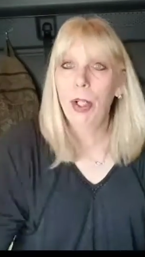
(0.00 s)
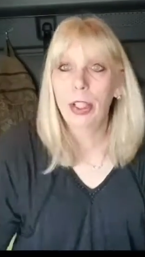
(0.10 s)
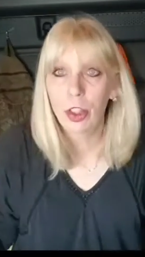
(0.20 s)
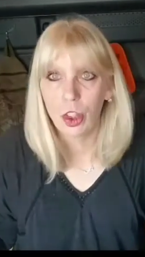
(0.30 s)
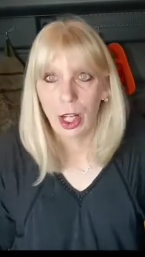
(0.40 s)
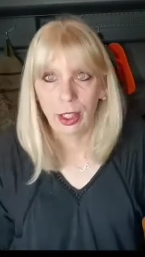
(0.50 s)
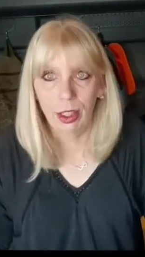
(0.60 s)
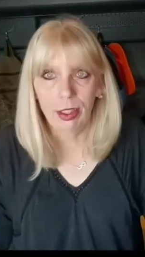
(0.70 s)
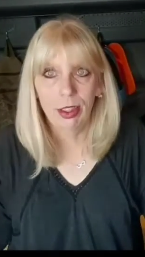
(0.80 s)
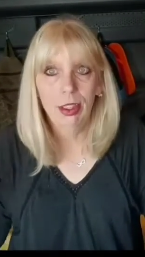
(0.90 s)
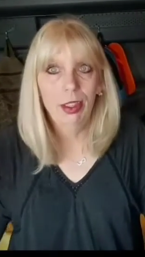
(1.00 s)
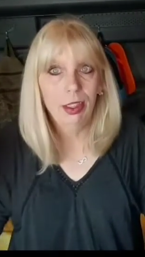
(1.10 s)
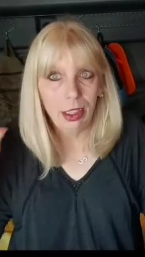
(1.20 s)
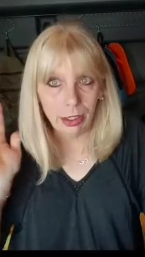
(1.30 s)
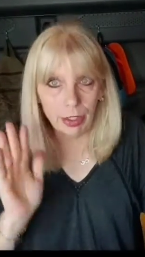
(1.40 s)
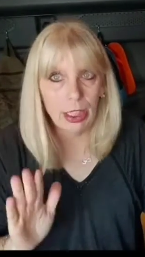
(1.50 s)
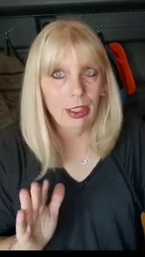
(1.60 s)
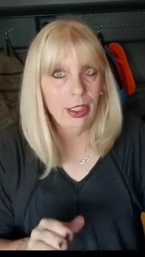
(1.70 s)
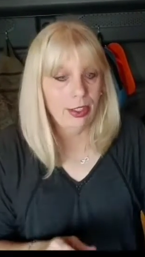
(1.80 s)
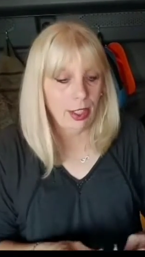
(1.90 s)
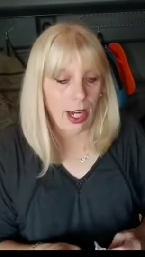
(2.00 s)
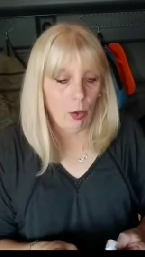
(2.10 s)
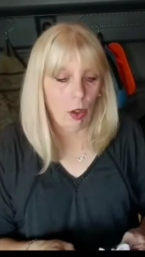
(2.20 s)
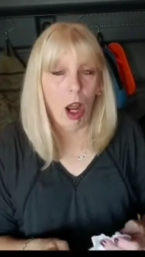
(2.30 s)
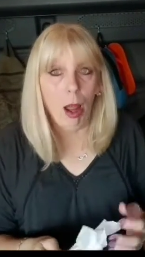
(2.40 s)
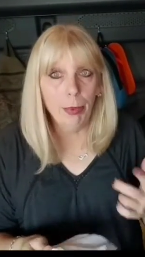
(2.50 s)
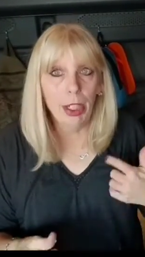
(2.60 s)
open it to check it, give it at least an hour.